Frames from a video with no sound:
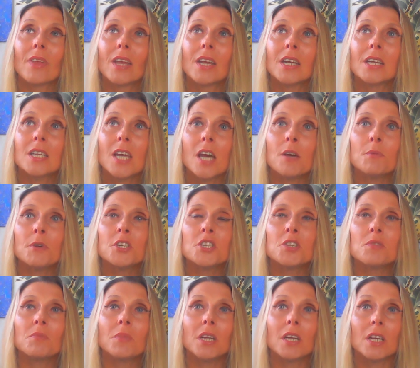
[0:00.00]
It happened
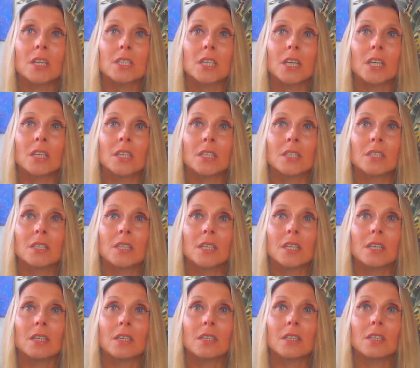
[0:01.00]
to me that
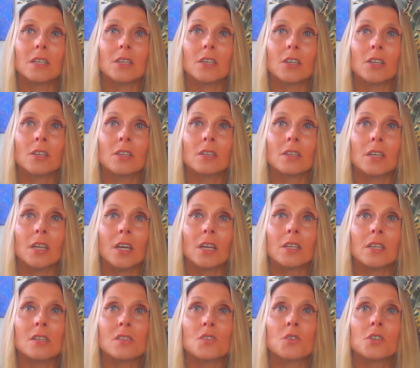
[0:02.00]

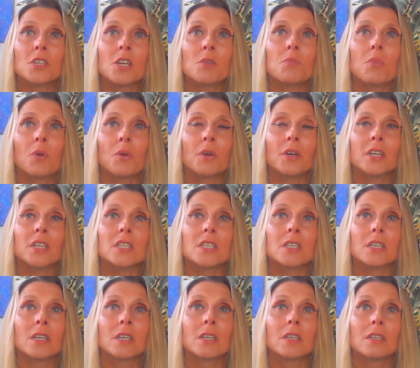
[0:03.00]
at a certain
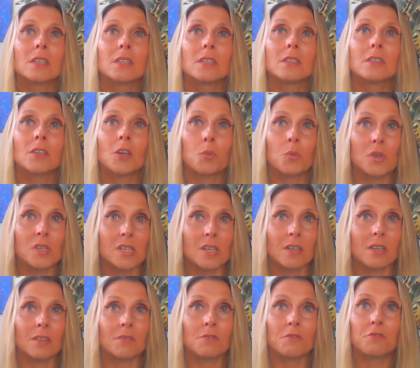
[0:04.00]
point there was
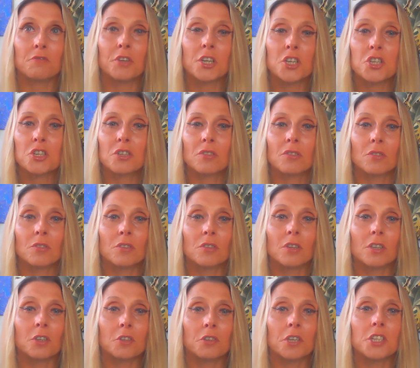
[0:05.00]
a vision or
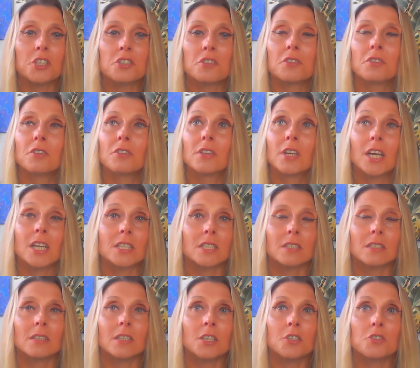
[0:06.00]
a creature
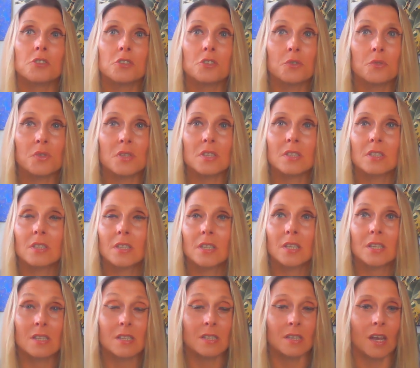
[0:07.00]
that introduced
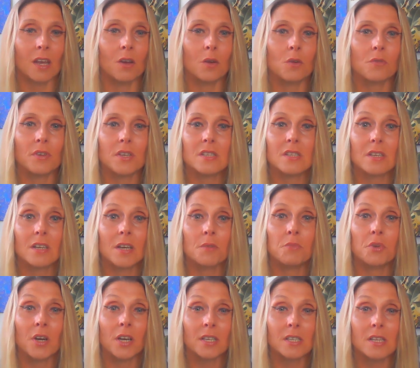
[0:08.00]
itself as
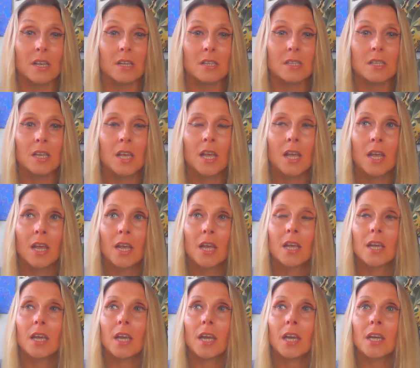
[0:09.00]
Abraxas,
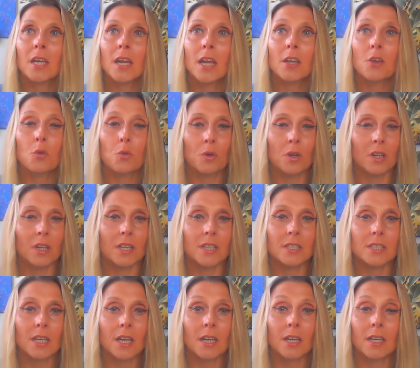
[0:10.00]
and I googled
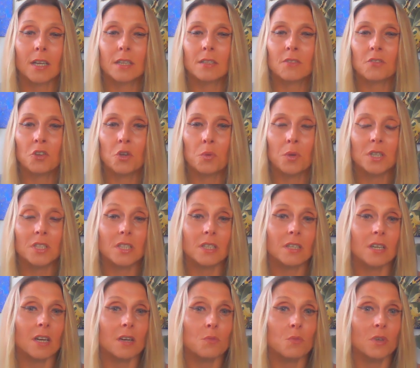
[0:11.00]
it. I had no
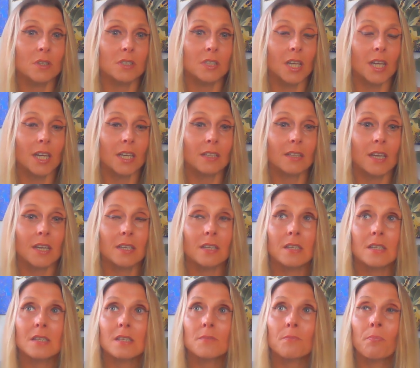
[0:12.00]
idea what the heck that
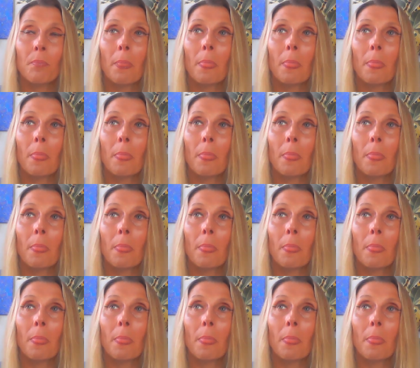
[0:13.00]
is.